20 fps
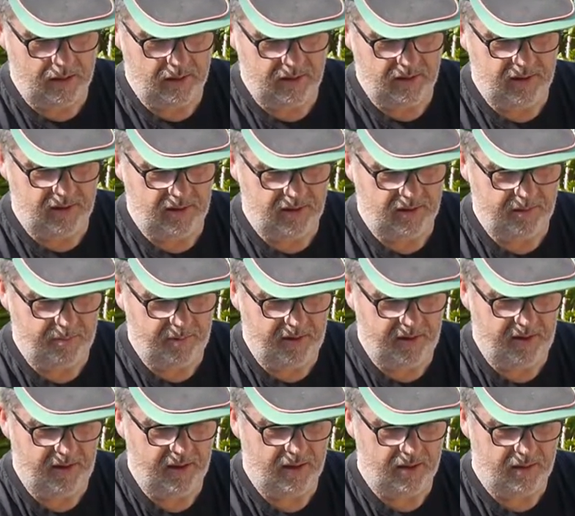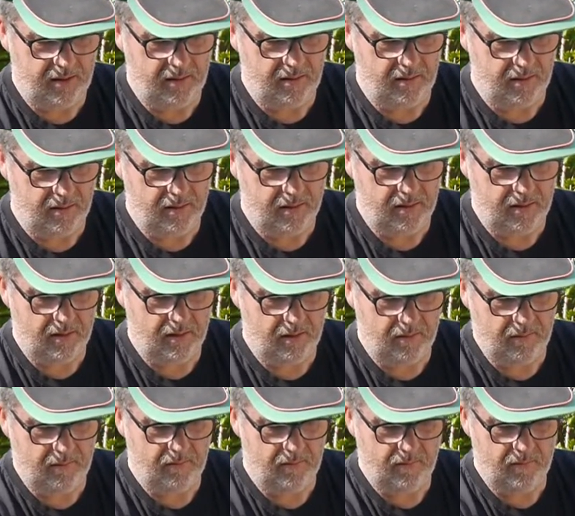see there's a bit of
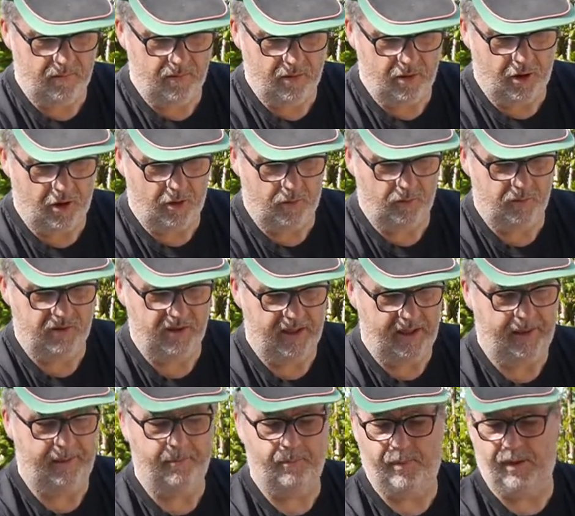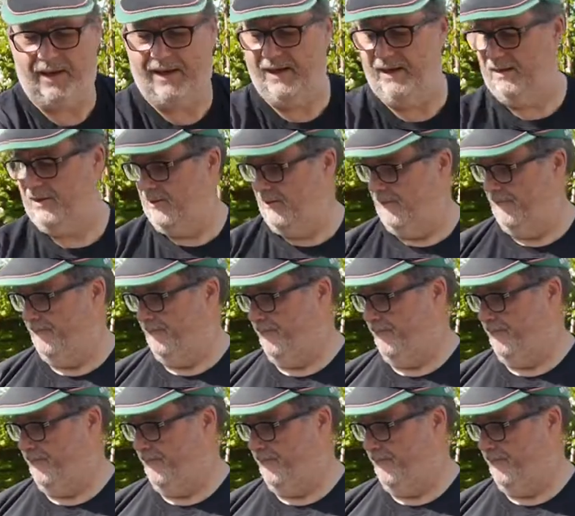holds it in place